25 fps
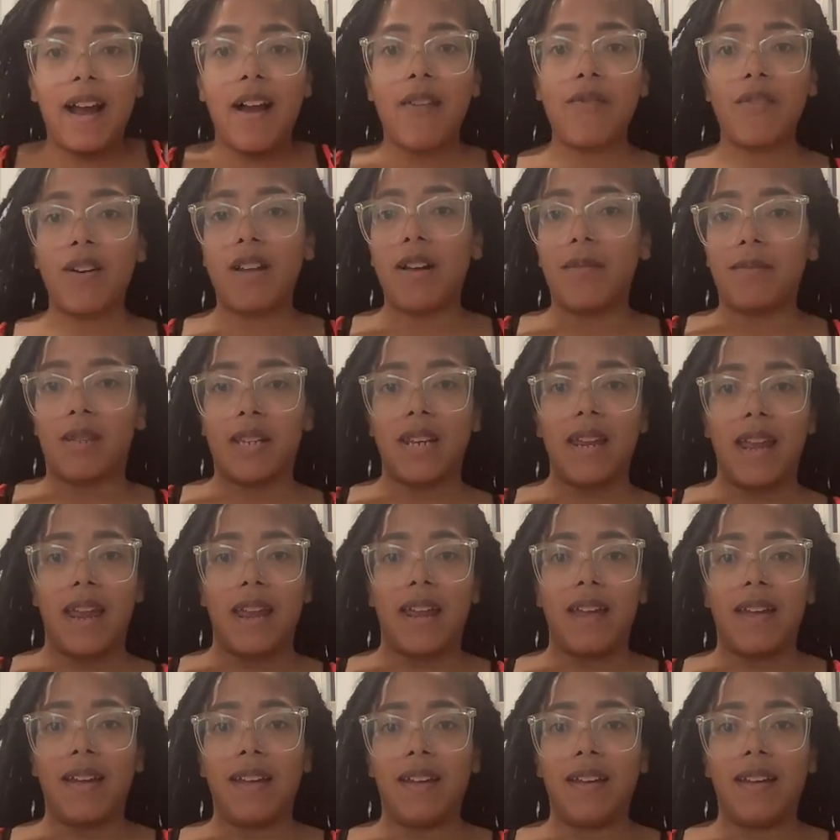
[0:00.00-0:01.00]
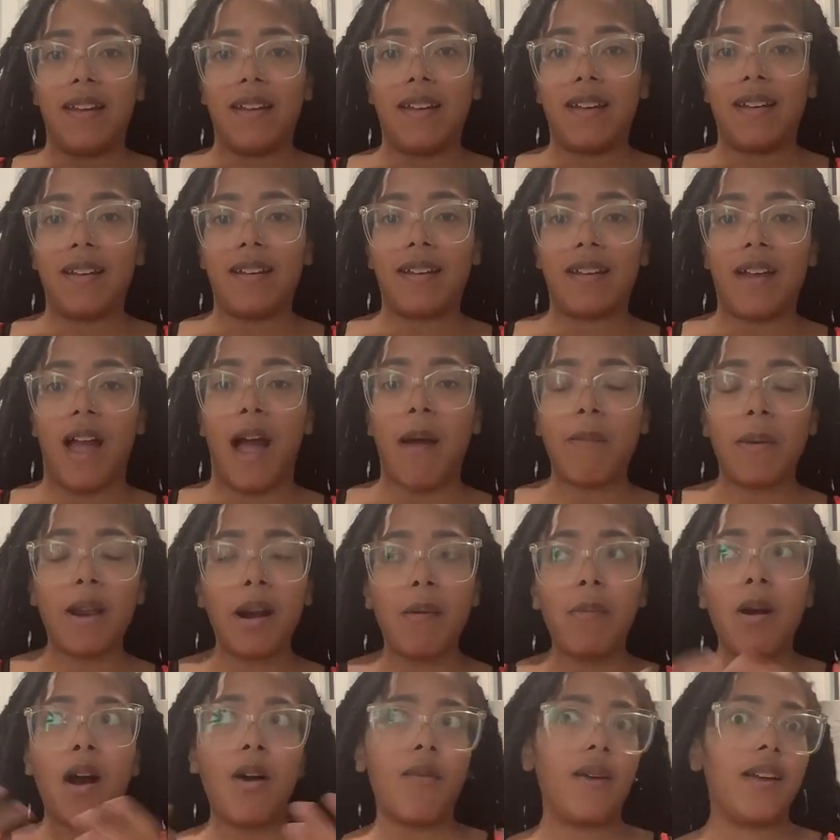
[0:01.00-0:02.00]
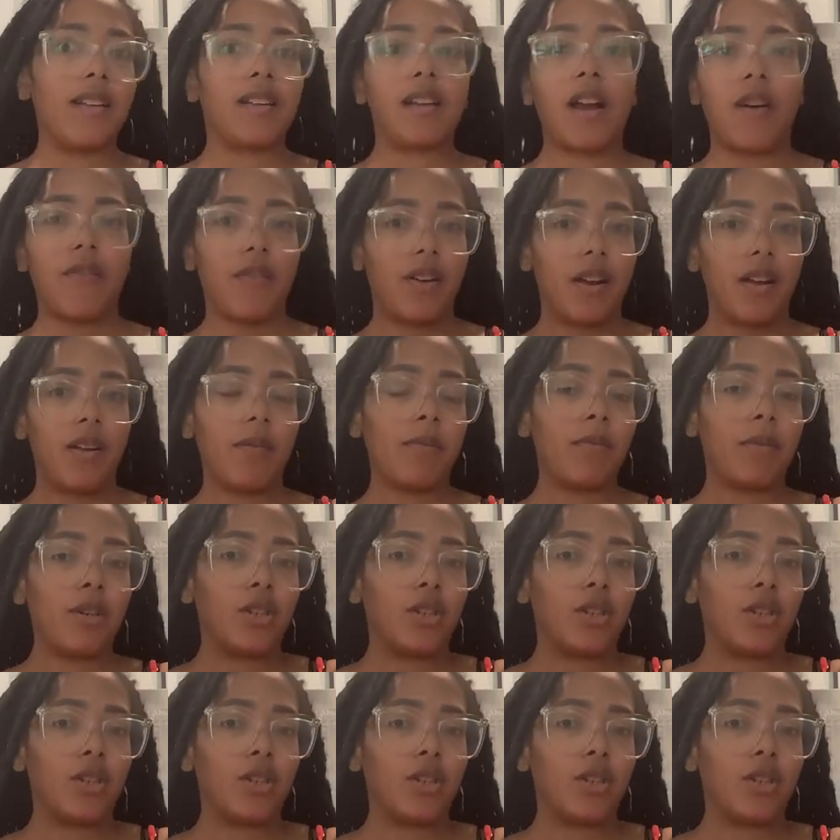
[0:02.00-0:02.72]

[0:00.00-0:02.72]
I covered up today. I mean I'm always covered up,